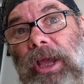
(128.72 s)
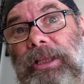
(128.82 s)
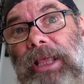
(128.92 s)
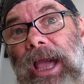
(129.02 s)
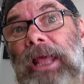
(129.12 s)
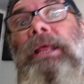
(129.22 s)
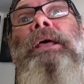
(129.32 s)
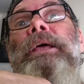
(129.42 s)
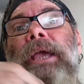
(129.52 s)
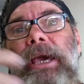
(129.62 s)
like that,
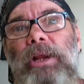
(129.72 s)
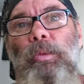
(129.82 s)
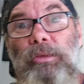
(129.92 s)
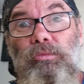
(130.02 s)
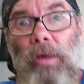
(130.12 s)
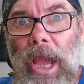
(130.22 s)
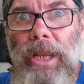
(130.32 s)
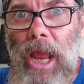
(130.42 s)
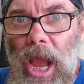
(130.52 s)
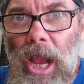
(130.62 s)
hit it with
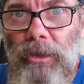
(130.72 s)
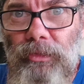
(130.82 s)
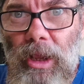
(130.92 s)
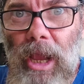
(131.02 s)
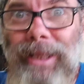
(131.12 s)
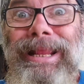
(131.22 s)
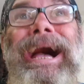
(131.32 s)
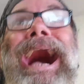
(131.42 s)
red oxide